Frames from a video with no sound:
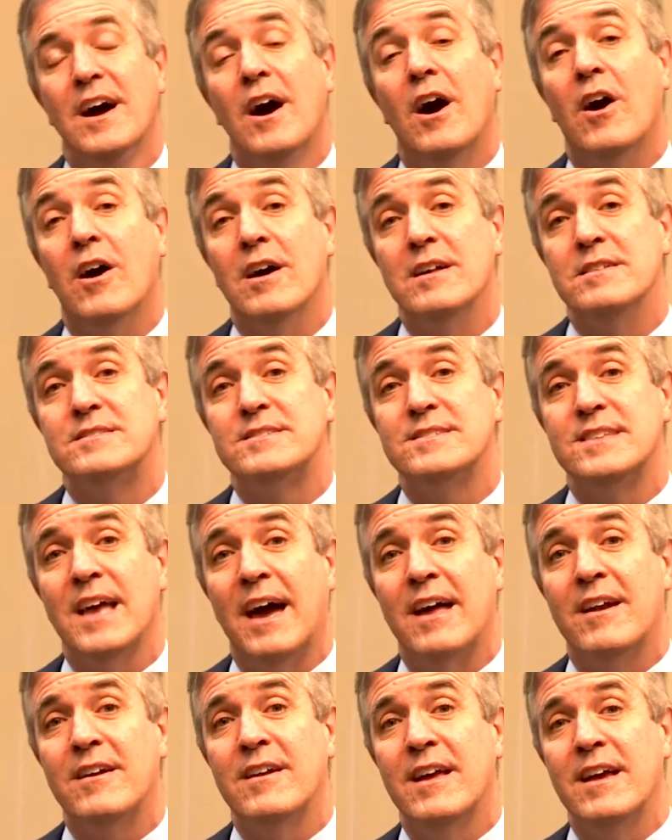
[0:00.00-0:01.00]
On
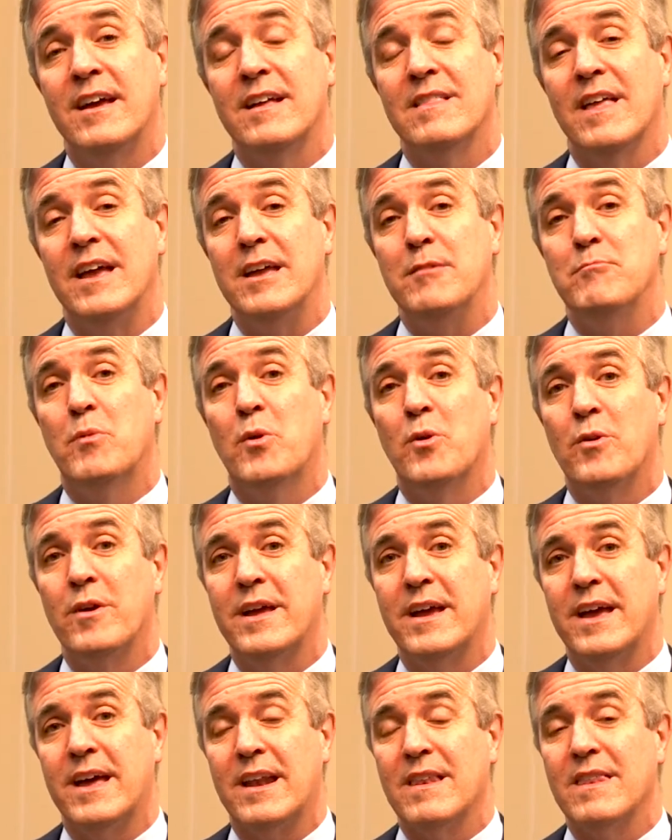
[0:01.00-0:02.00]
Saturday, late
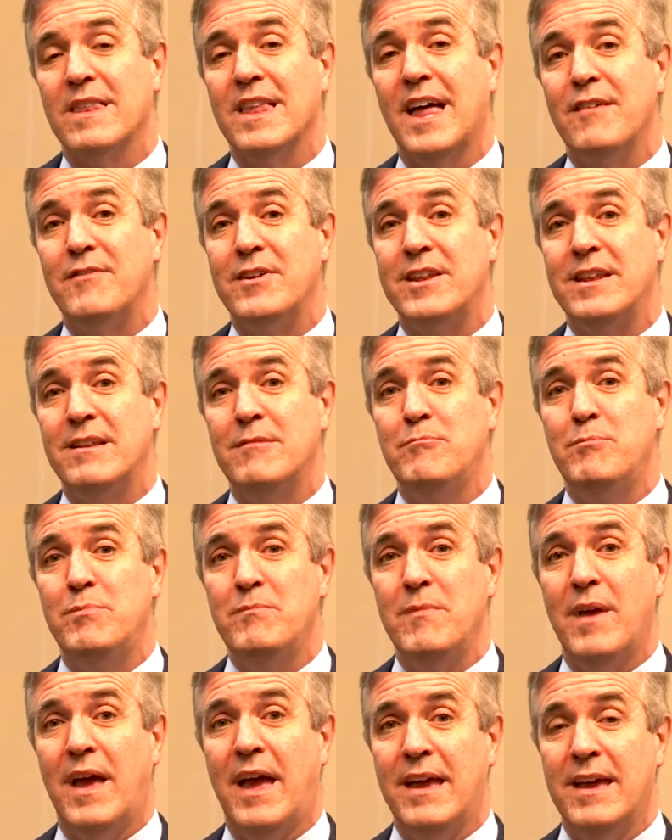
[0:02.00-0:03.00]
morning at 11
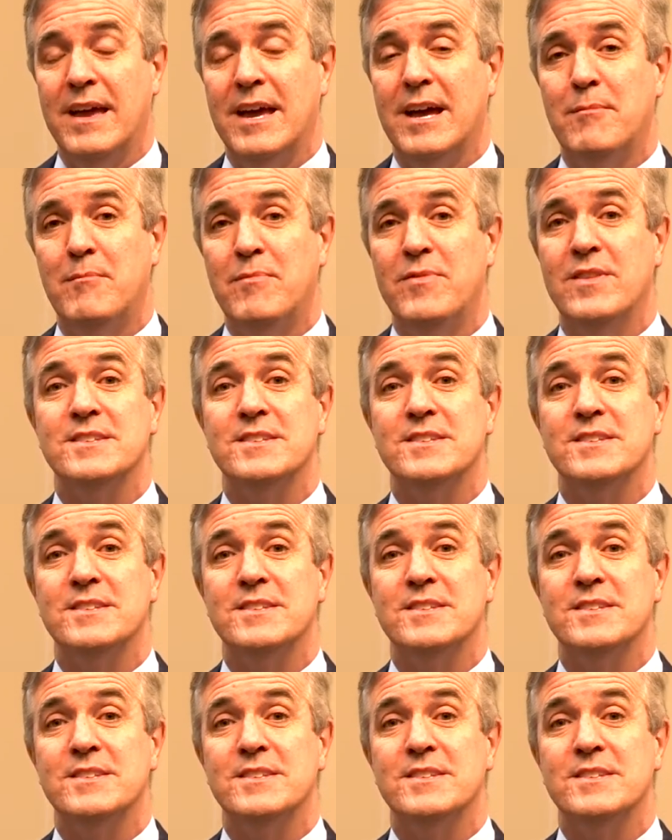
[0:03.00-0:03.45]
a.m.,